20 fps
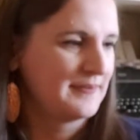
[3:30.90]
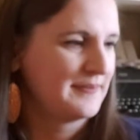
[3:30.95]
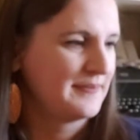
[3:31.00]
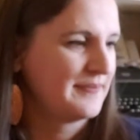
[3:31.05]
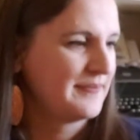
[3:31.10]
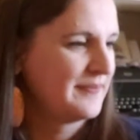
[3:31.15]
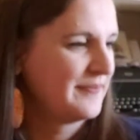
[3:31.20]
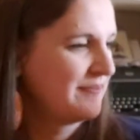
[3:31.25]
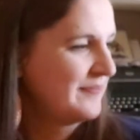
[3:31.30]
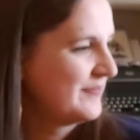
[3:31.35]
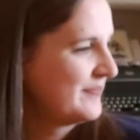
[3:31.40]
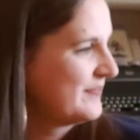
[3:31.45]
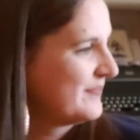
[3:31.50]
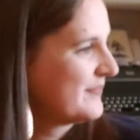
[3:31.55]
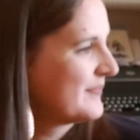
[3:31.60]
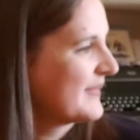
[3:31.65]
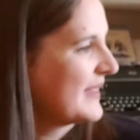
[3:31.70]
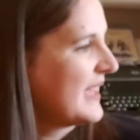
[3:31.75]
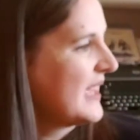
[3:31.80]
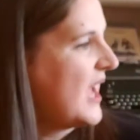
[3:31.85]

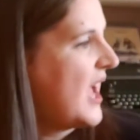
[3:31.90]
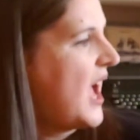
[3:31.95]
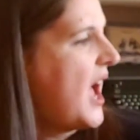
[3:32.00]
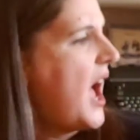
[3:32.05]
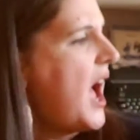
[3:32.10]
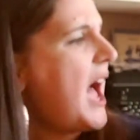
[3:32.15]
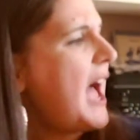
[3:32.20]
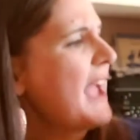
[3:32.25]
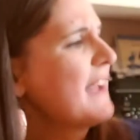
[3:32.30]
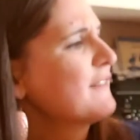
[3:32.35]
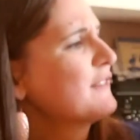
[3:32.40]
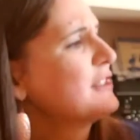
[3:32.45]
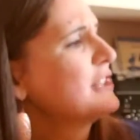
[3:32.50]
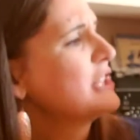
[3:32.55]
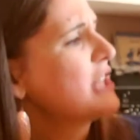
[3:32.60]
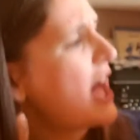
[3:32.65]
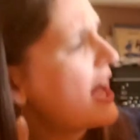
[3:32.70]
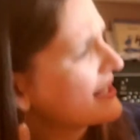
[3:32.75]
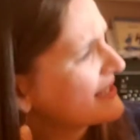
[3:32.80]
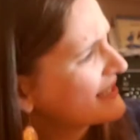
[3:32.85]
I've
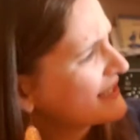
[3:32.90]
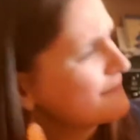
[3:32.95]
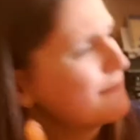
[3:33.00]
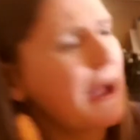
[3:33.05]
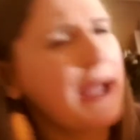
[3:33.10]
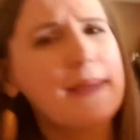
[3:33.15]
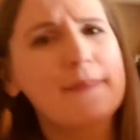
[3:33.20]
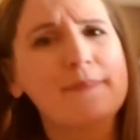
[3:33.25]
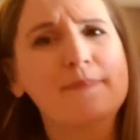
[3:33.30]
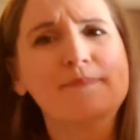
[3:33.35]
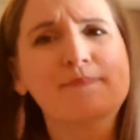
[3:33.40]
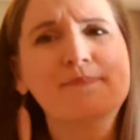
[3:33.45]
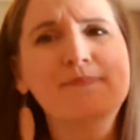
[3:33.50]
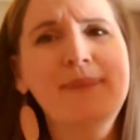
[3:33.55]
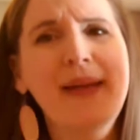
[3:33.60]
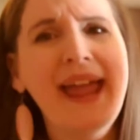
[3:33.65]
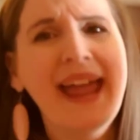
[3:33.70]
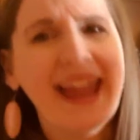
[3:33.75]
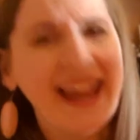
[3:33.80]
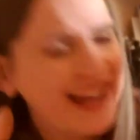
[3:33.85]
lost my
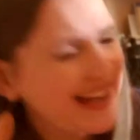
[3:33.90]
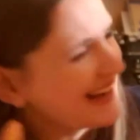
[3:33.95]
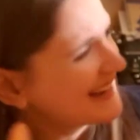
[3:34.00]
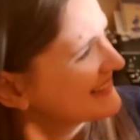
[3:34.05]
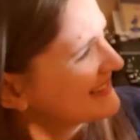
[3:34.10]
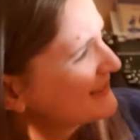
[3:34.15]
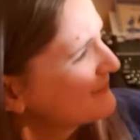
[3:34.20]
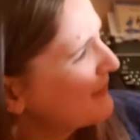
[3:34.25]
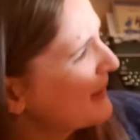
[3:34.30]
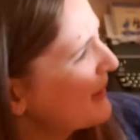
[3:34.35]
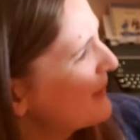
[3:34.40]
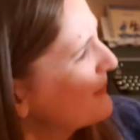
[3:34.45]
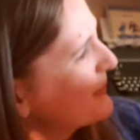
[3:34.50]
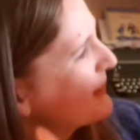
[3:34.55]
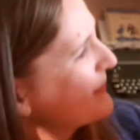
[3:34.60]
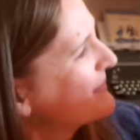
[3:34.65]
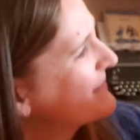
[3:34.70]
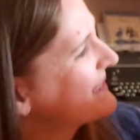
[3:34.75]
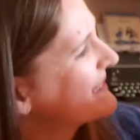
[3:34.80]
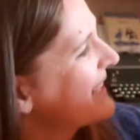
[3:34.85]
pants,
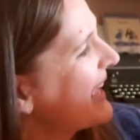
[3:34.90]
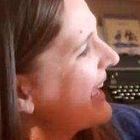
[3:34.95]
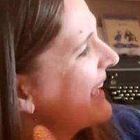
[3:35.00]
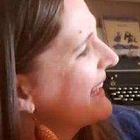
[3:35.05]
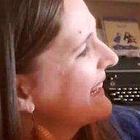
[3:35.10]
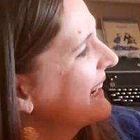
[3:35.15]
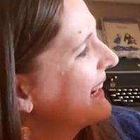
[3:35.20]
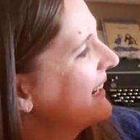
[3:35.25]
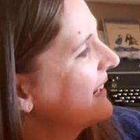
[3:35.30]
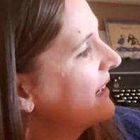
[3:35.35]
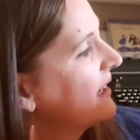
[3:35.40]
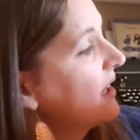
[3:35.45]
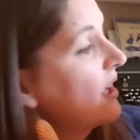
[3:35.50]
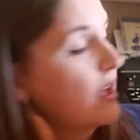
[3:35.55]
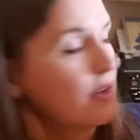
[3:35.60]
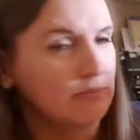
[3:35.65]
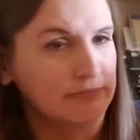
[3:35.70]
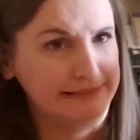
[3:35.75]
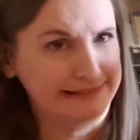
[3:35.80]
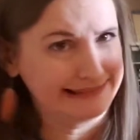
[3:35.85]
Belbum said.
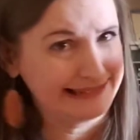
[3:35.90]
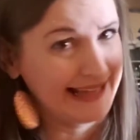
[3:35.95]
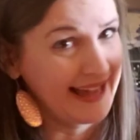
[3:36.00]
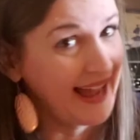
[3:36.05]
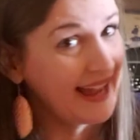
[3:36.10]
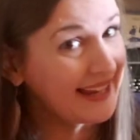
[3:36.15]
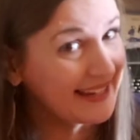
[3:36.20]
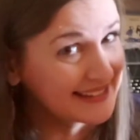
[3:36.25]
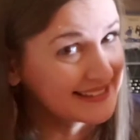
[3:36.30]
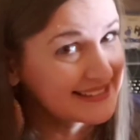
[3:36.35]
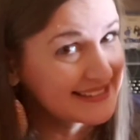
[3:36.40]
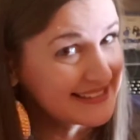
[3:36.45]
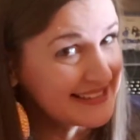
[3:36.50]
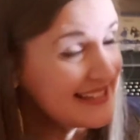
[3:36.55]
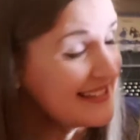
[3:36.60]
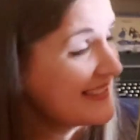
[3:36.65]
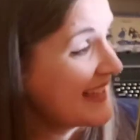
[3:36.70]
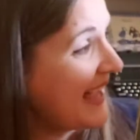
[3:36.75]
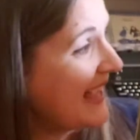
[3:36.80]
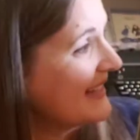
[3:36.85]
I can
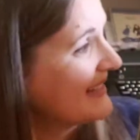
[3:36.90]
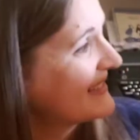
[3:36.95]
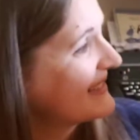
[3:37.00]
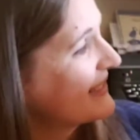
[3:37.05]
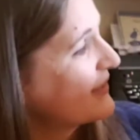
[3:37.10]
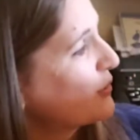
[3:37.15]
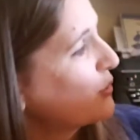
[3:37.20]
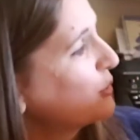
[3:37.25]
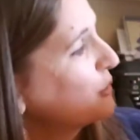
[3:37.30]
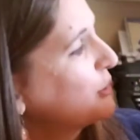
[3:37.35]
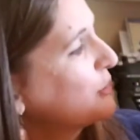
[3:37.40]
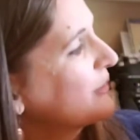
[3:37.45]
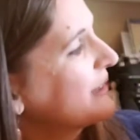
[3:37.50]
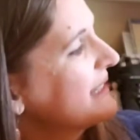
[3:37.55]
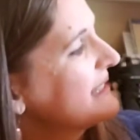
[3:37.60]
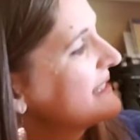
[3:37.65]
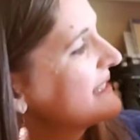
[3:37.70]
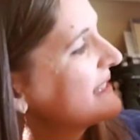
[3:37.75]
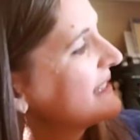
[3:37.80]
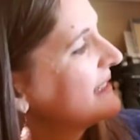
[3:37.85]
see that, said old
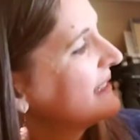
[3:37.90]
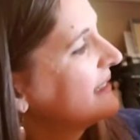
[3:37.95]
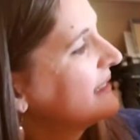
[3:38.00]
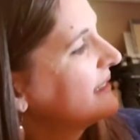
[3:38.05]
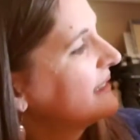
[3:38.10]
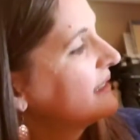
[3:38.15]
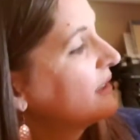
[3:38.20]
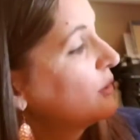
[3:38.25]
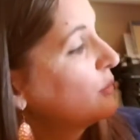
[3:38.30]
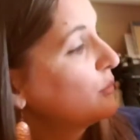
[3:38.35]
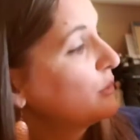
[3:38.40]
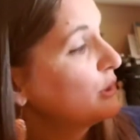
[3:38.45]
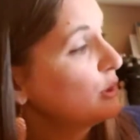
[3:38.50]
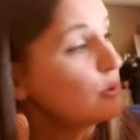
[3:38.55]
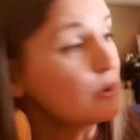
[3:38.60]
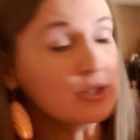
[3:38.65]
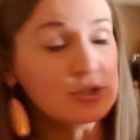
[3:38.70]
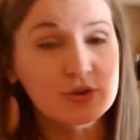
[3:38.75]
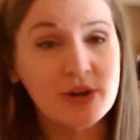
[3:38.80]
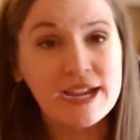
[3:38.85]
Grint. Well,
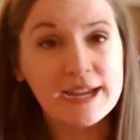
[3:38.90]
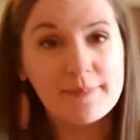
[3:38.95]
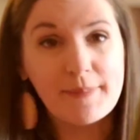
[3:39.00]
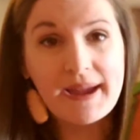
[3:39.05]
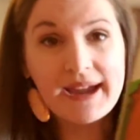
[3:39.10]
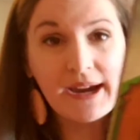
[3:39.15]
you can try a